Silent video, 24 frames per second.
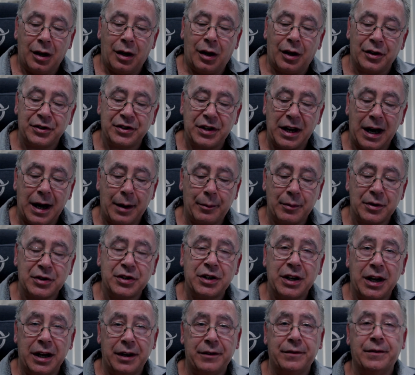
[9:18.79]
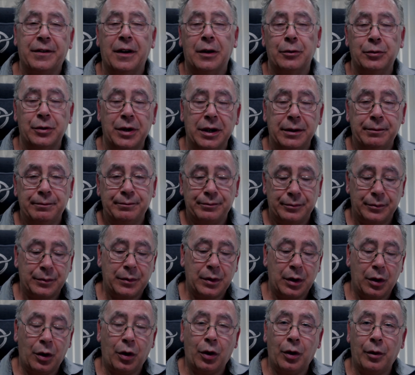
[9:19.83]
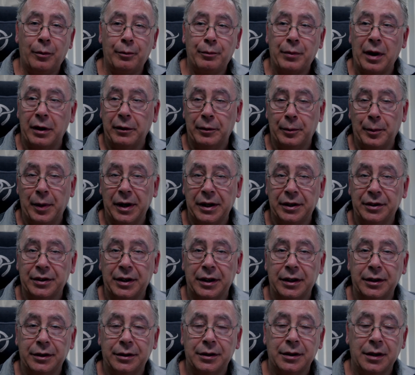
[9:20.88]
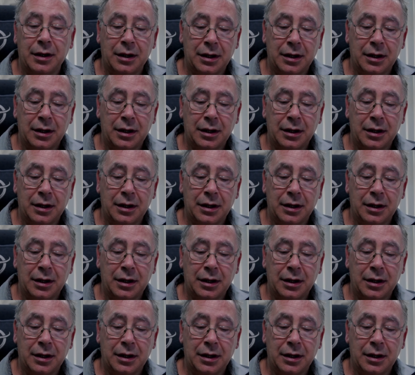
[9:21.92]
I set up a shared folder on both PCs